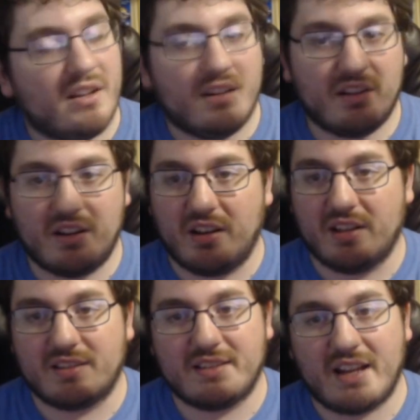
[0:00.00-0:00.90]

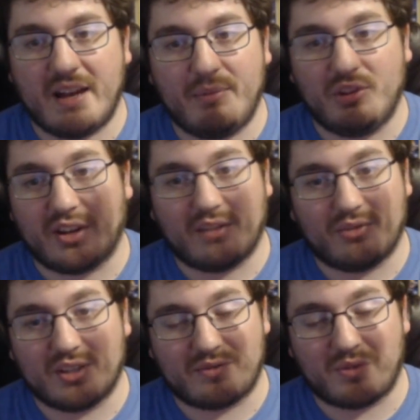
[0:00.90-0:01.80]
I've been looking for
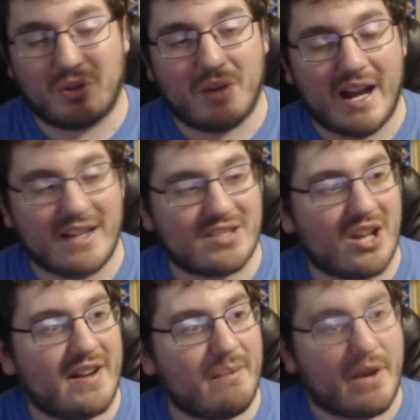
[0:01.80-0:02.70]
this for a while. I saw it,
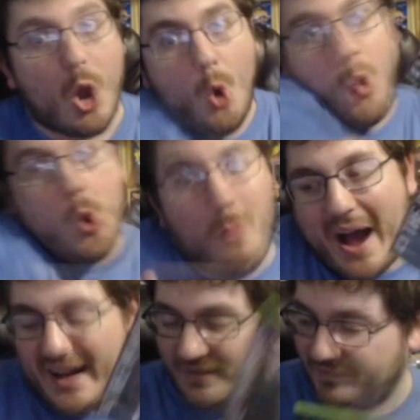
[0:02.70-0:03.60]
and I'm like, ooh,
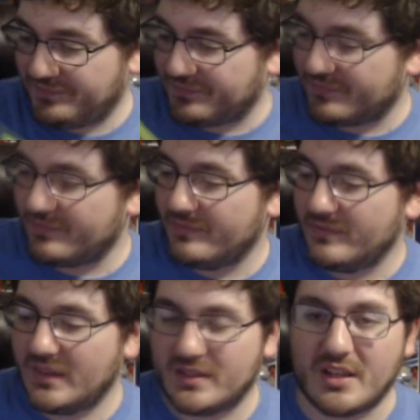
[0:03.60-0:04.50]
mine.
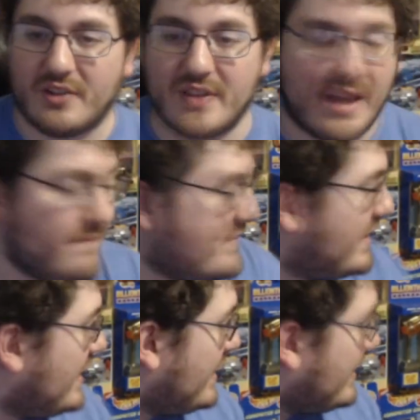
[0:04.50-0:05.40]
So, yeah.
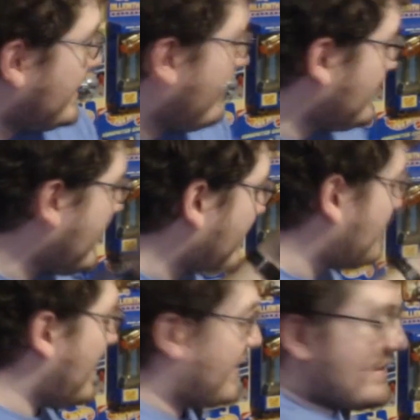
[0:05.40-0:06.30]
And that was
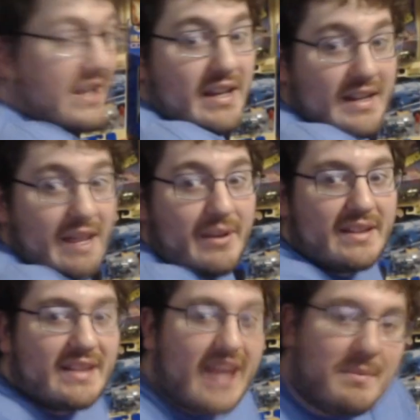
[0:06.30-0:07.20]
Xbox. And now we get the
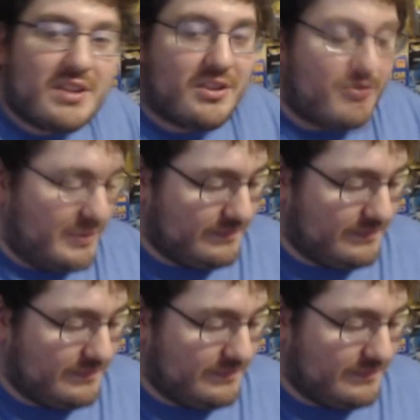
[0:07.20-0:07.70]
GameCube.